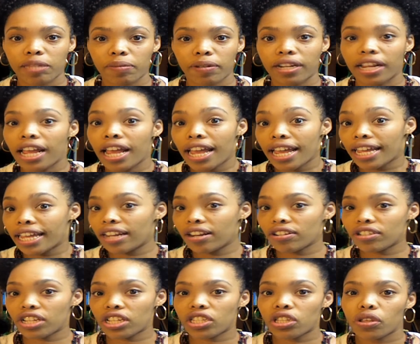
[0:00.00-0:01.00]
but
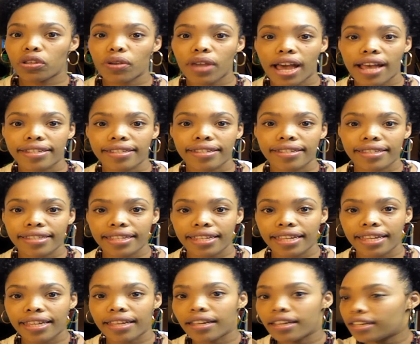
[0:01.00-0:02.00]
here, just so you guys can
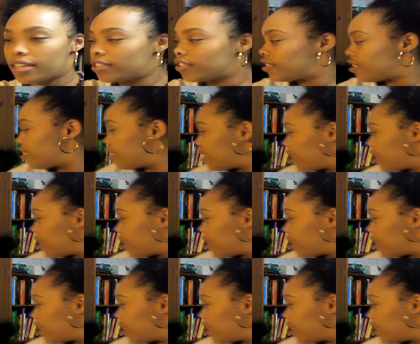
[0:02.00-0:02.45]
see, she's